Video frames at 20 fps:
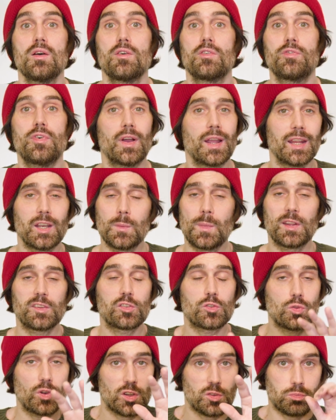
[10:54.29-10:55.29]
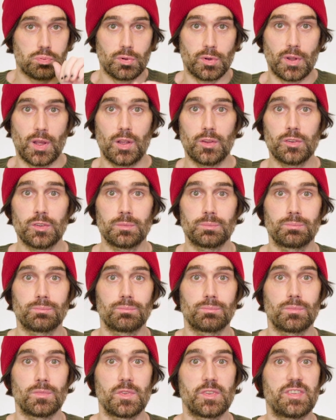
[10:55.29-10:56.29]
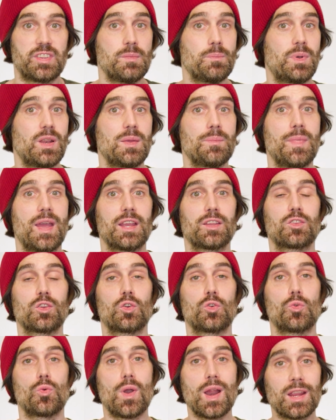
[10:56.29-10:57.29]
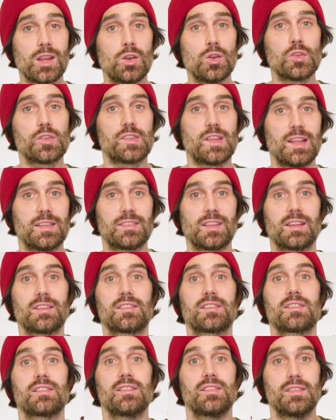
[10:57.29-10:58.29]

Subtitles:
forget about stress pronouns, simply make the regular sentence